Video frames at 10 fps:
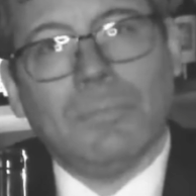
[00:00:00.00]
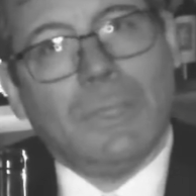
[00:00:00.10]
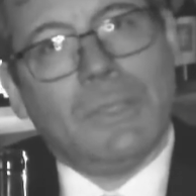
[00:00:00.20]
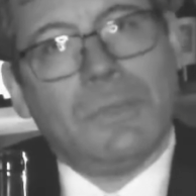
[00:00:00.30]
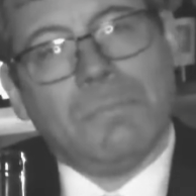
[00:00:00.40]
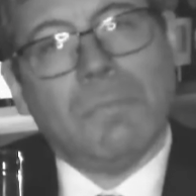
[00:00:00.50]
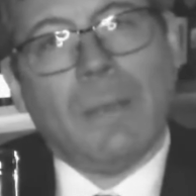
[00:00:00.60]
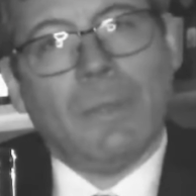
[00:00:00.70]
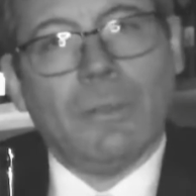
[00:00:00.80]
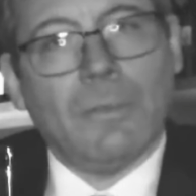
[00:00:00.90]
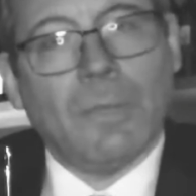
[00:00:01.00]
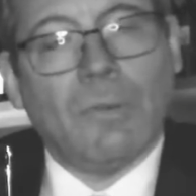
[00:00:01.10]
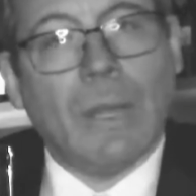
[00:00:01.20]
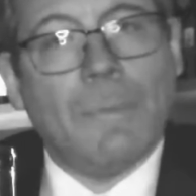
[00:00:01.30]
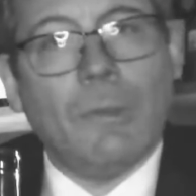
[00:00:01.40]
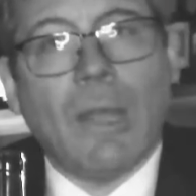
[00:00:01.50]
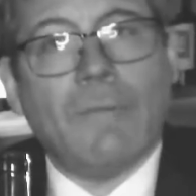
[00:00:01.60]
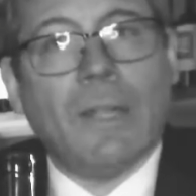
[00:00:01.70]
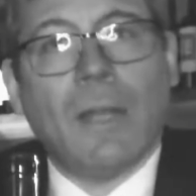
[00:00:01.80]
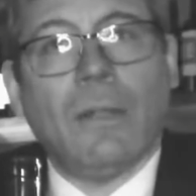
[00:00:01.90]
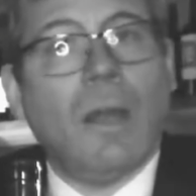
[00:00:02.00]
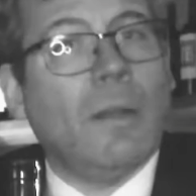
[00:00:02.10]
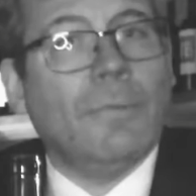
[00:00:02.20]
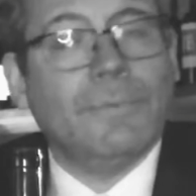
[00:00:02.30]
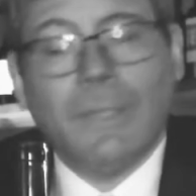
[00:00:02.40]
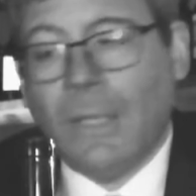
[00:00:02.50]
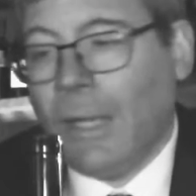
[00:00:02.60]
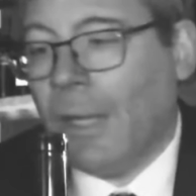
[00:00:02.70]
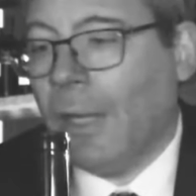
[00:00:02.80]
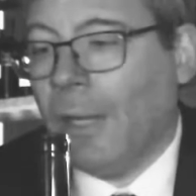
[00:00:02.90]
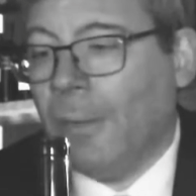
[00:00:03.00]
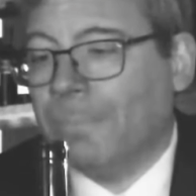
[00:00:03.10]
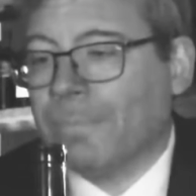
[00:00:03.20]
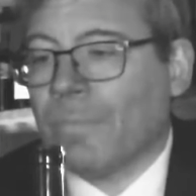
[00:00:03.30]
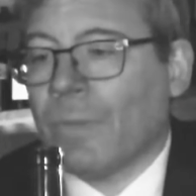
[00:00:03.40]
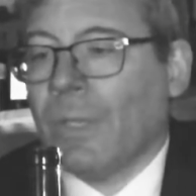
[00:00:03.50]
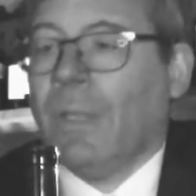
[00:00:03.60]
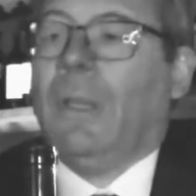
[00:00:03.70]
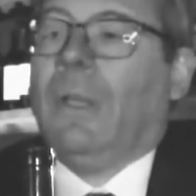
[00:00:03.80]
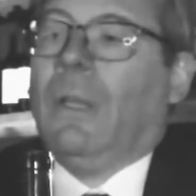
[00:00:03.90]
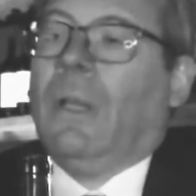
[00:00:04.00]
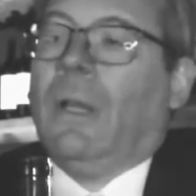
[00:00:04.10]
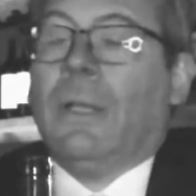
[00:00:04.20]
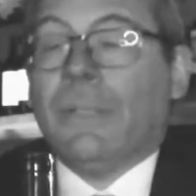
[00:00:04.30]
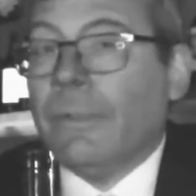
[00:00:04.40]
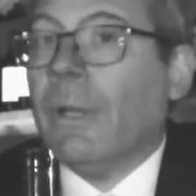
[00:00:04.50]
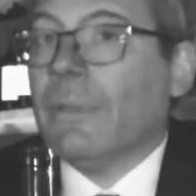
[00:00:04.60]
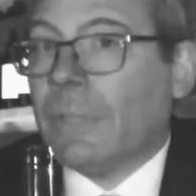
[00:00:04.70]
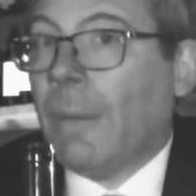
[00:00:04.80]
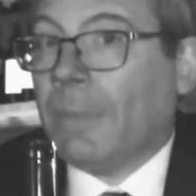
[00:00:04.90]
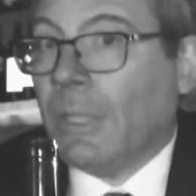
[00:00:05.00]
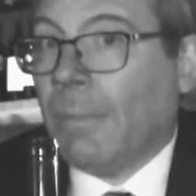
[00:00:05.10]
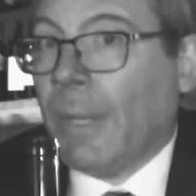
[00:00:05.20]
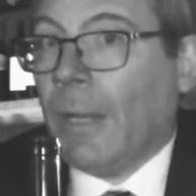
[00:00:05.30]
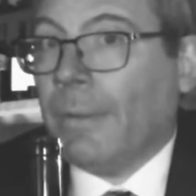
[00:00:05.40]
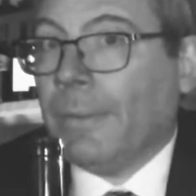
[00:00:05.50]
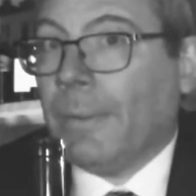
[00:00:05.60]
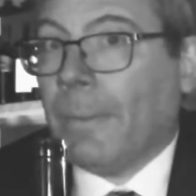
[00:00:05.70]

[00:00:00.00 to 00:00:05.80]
is maybe a grape you haven't had a lot of. I do know something about